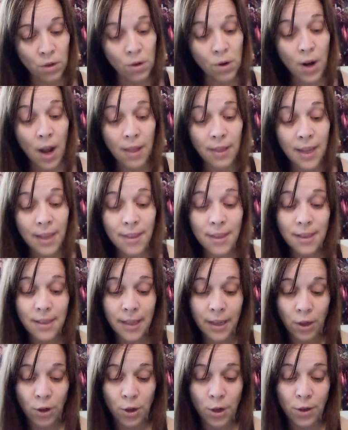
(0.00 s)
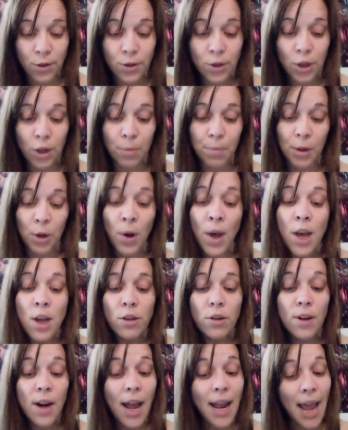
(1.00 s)
Do not let this letter disturb you.
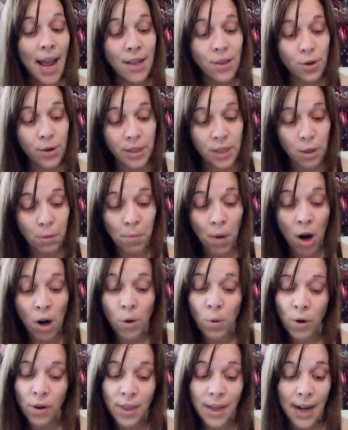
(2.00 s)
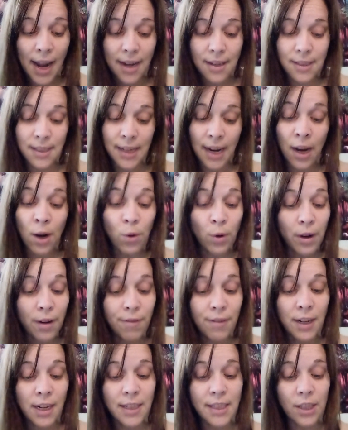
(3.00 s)
Do not answer it tomorrow or the next day, or
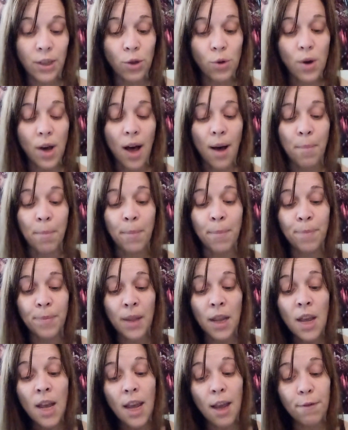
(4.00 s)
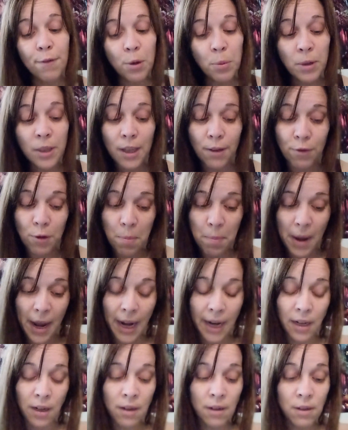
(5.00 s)
even until you come, if it will give you
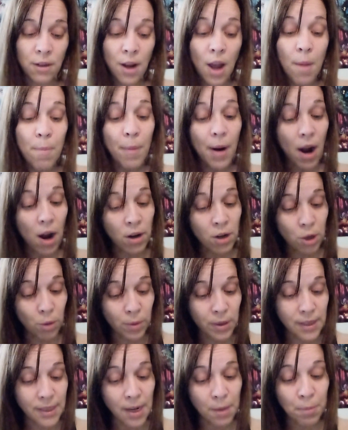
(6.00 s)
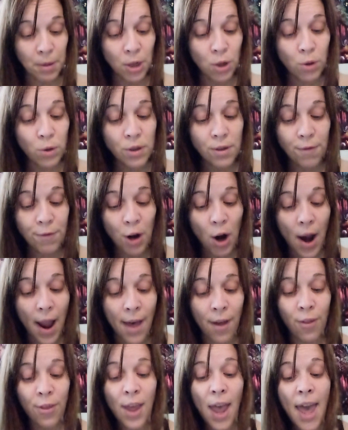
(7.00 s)
pain. My uncle will send me news of your
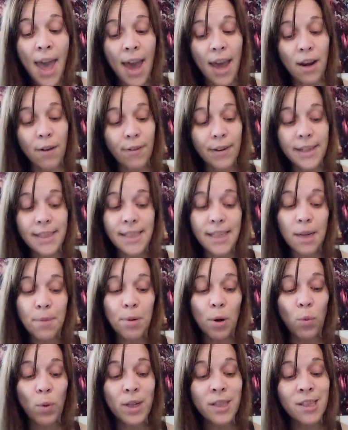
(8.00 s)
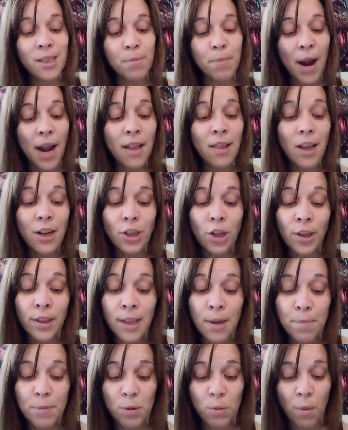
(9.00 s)
health, and if I see but one smile on your
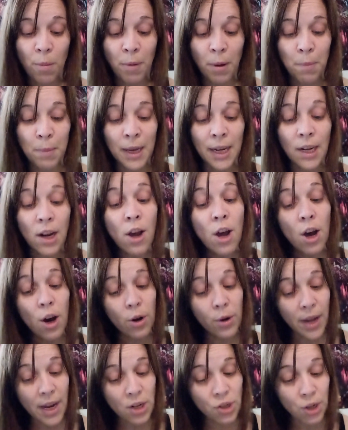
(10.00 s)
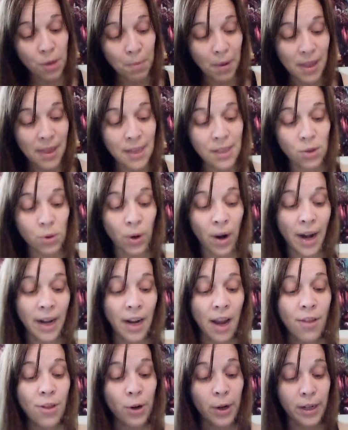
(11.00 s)
lips when we meet, occasioned by this or
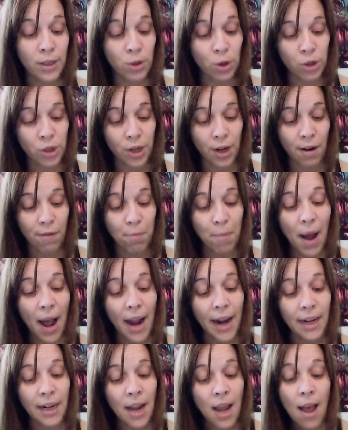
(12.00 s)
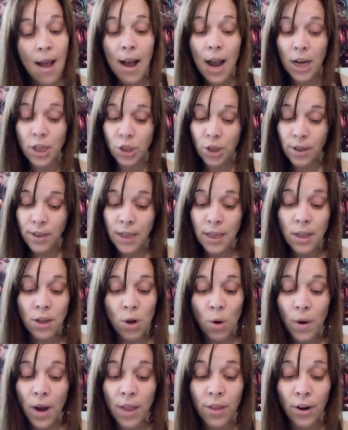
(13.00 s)
any other exertion of mine, I shall need
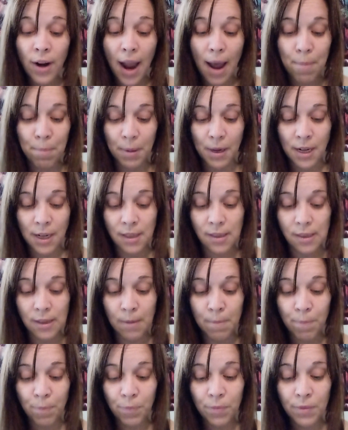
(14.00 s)
no other happiness.